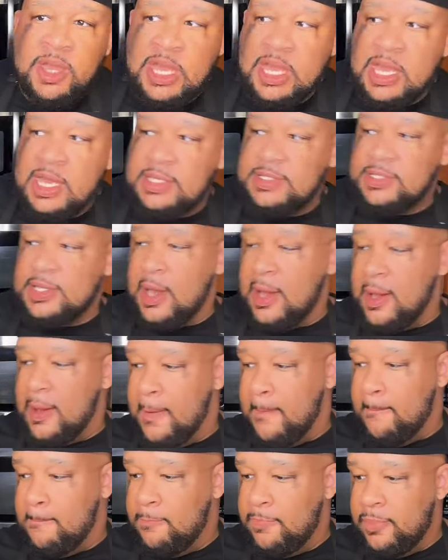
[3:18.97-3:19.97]
is,
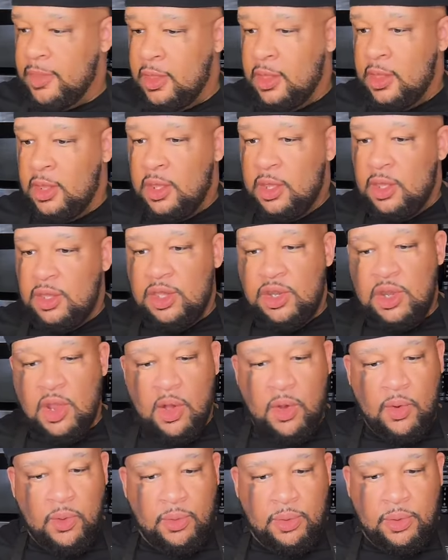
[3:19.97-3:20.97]
um, you
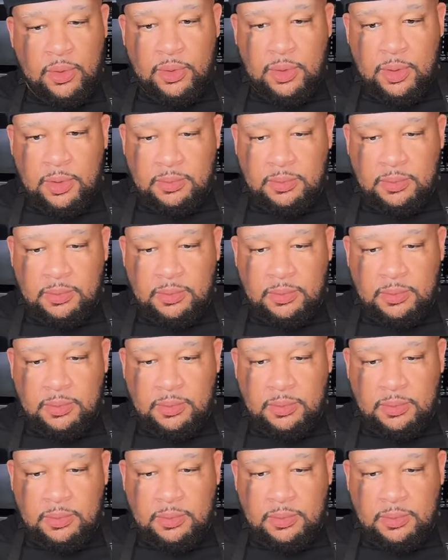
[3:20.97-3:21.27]
know,